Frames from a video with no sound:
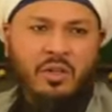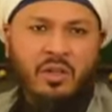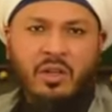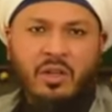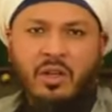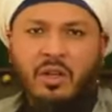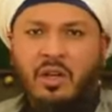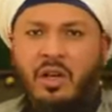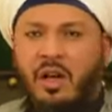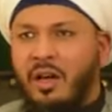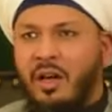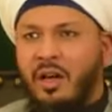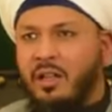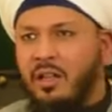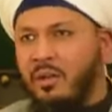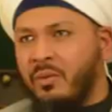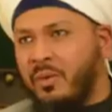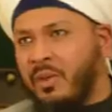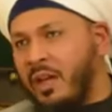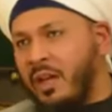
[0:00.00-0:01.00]
either with
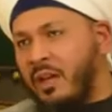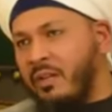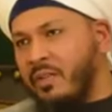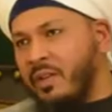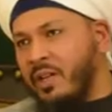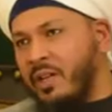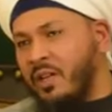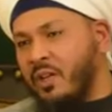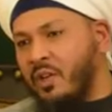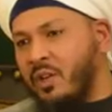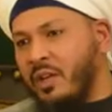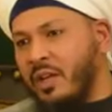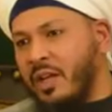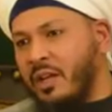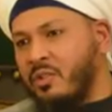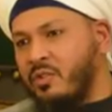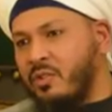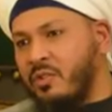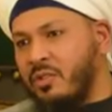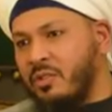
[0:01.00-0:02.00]
heavenly connection,
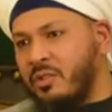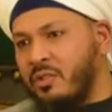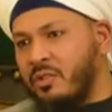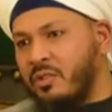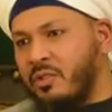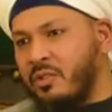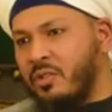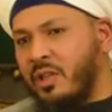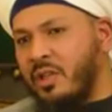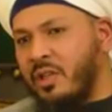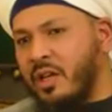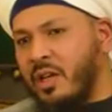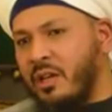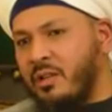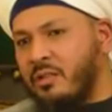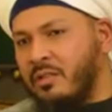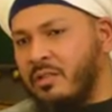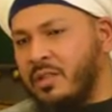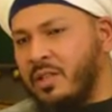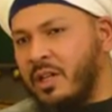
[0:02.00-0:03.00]
or they're out of
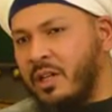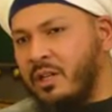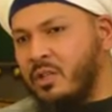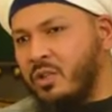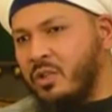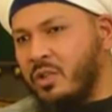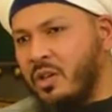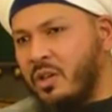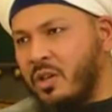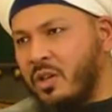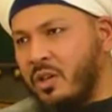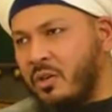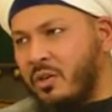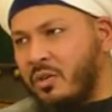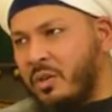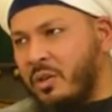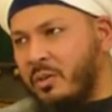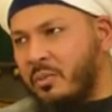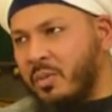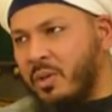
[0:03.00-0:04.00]
touch with the
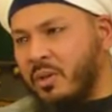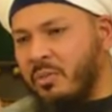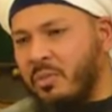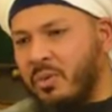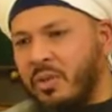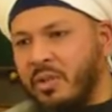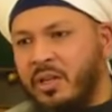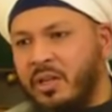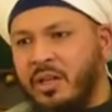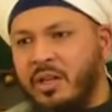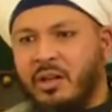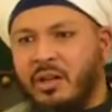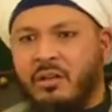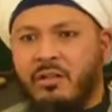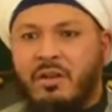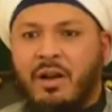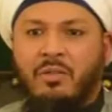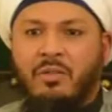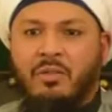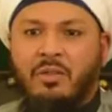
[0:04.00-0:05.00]
people that are around
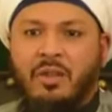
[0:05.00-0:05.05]
them,